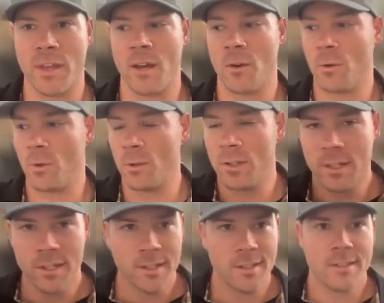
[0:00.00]
that whole
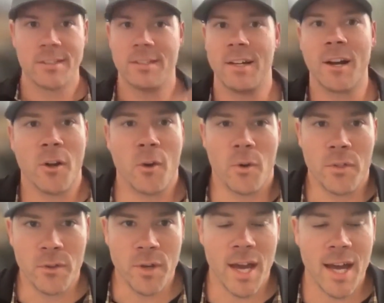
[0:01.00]
scenario
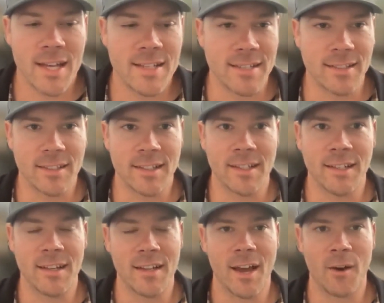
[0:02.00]
with you guys
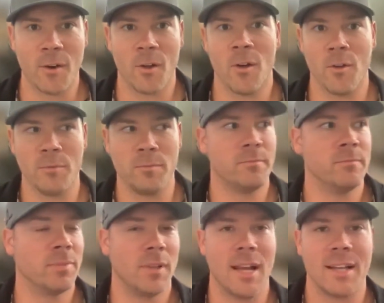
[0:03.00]
and how it all
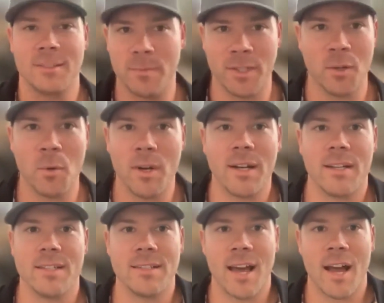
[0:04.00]
blossomed into what it
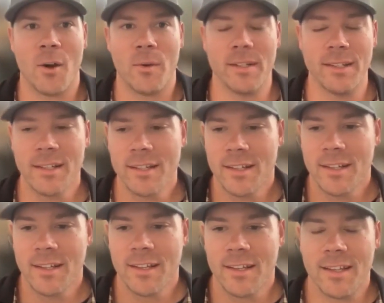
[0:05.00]
is now. And
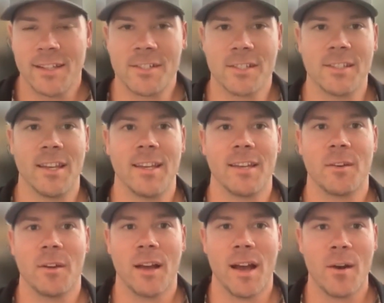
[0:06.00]
it's just like,
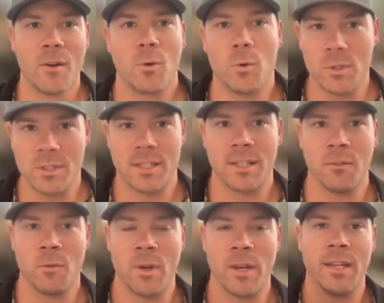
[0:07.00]
how cool is it
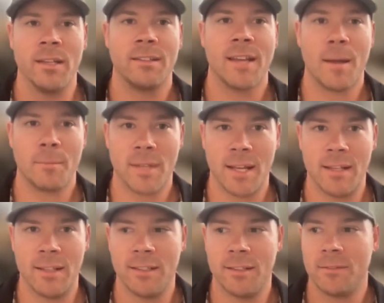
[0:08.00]
when top
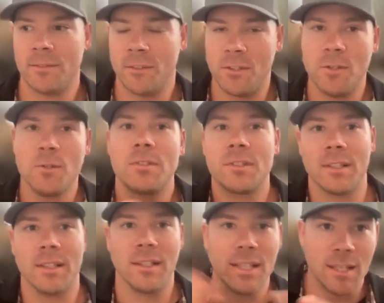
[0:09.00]
talent used to
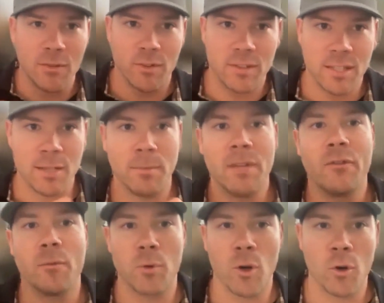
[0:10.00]
leave a team, leave
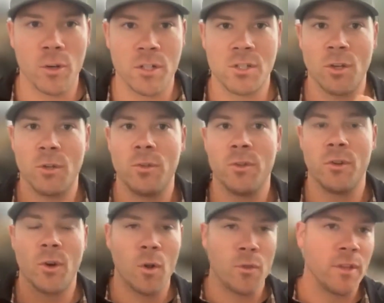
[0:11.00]
a brokerage to go do
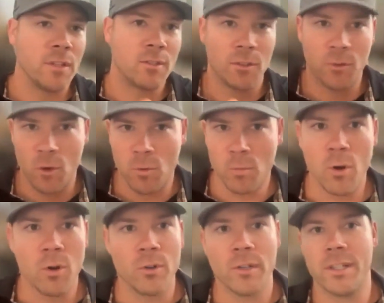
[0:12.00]
their own thing, start their own
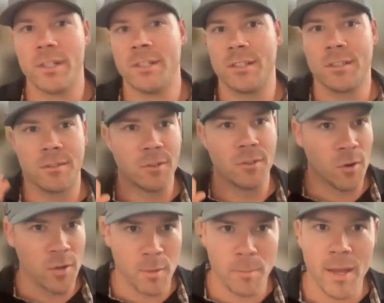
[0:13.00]
brokerage,
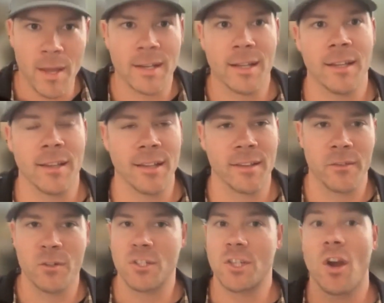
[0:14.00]
go independent, and
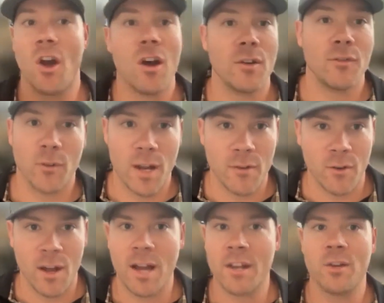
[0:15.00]
they're just gone forever
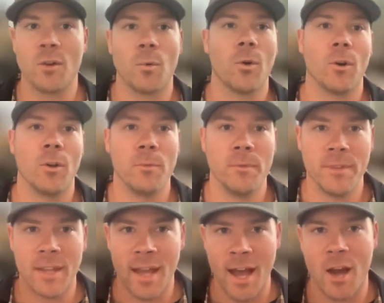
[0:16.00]
out of your world.
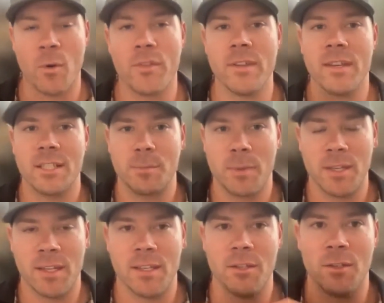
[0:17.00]
Now with
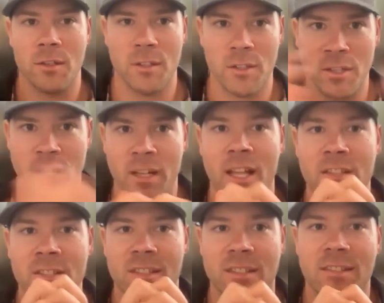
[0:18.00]
eXp, it allows
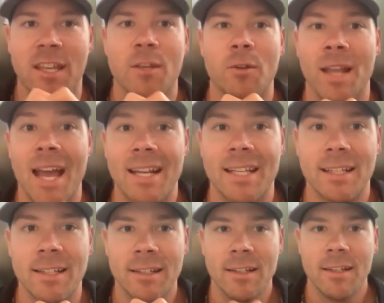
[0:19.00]
us to stay
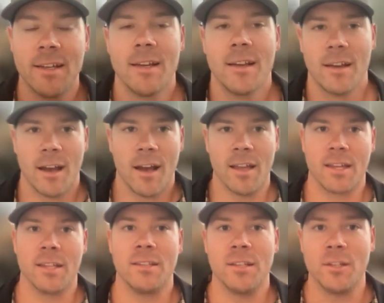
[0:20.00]
united
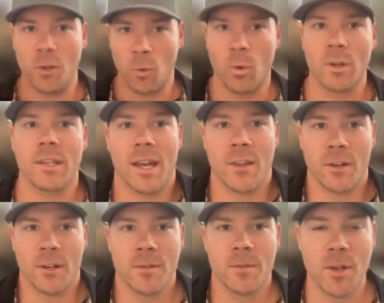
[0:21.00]
and continue to work
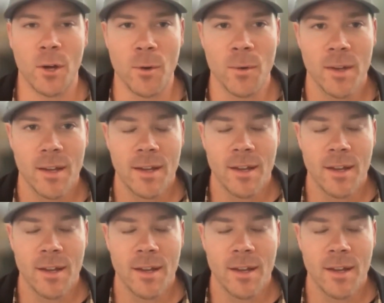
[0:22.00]
together. So